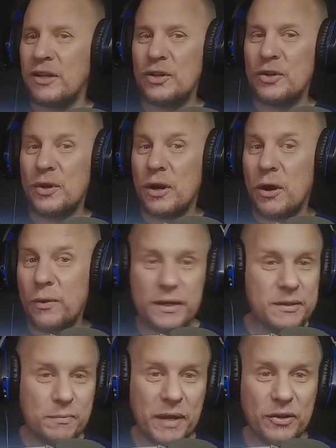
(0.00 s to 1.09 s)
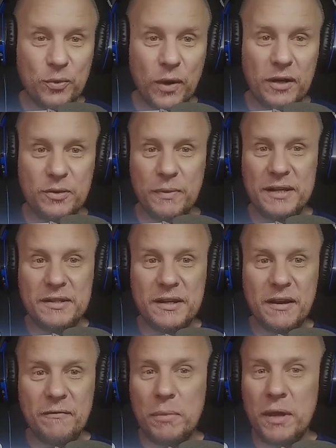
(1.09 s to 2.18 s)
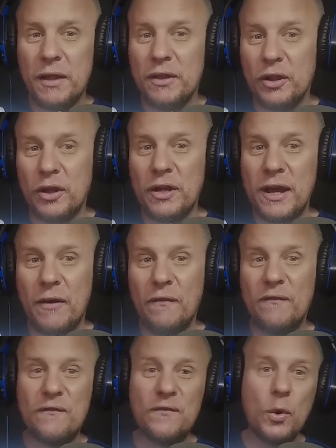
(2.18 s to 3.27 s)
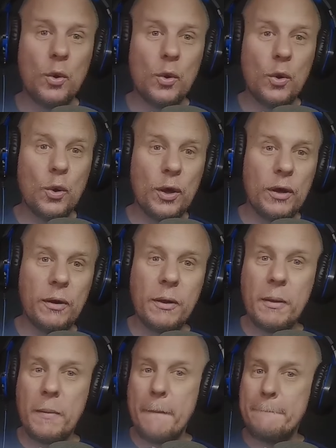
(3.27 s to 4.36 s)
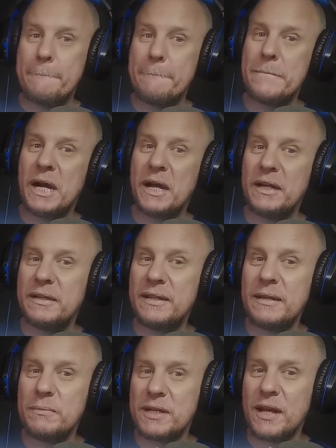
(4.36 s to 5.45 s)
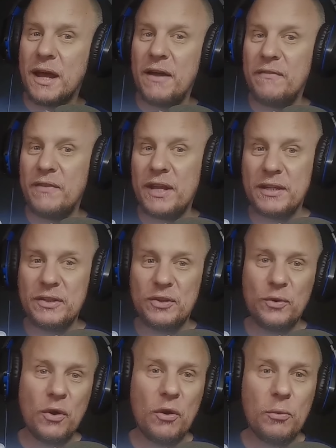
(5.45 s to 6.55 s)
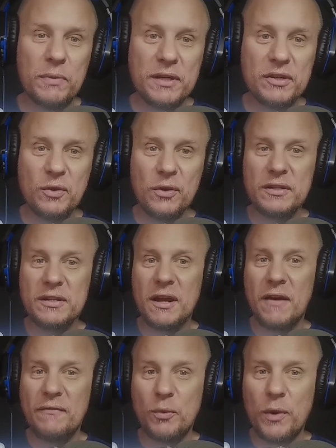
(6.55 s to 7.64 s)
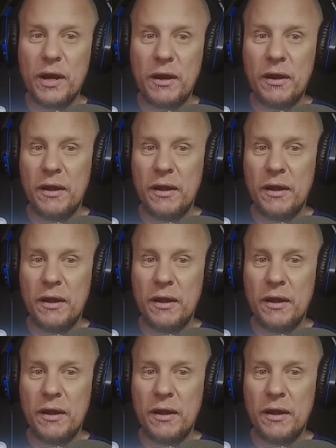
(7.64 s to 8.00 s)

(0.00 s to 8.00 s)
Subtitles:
You can always binge watch my stuff. Be on the lookout for my deep dive into open source software.